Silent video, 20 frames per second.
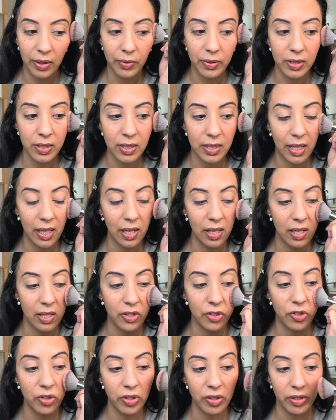I would say
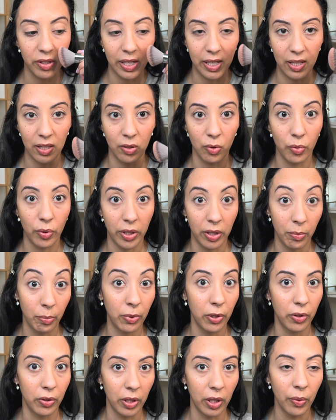easier than the Rare
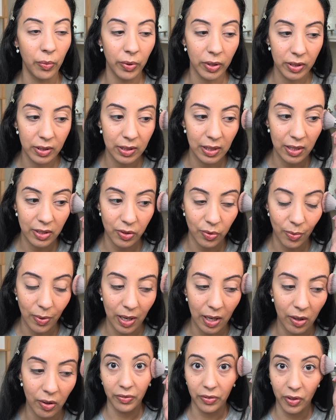Beauty ones as
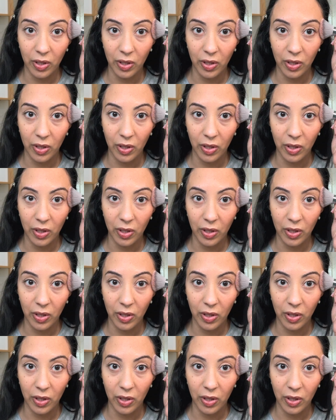well.